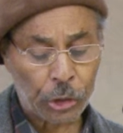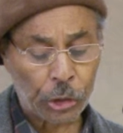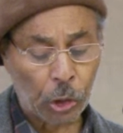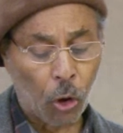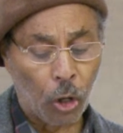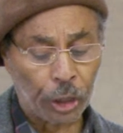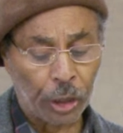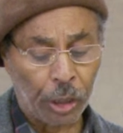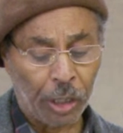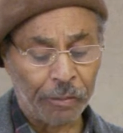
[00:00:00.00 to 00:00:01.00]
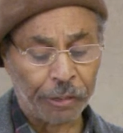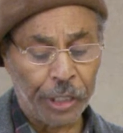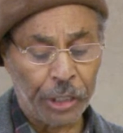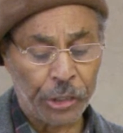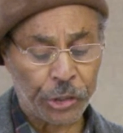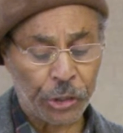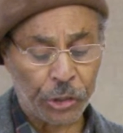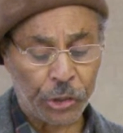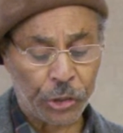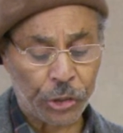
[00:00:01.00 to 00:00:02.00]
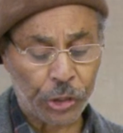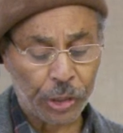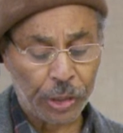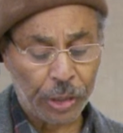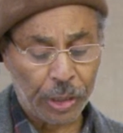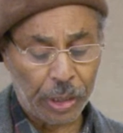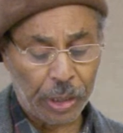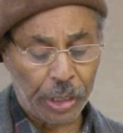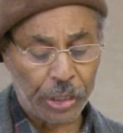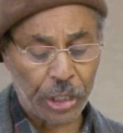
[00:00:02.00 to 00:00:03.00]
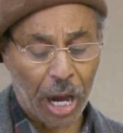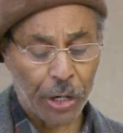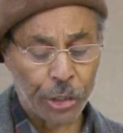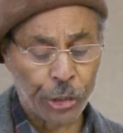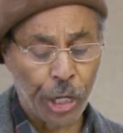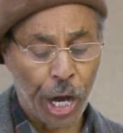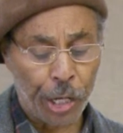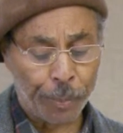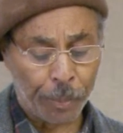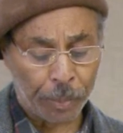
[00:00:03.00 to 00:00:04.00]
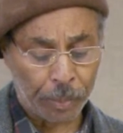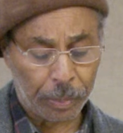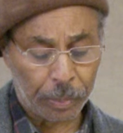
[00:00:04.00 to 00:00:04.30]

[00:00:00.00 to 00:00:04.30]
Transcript: Slaughter of innocence is our shame.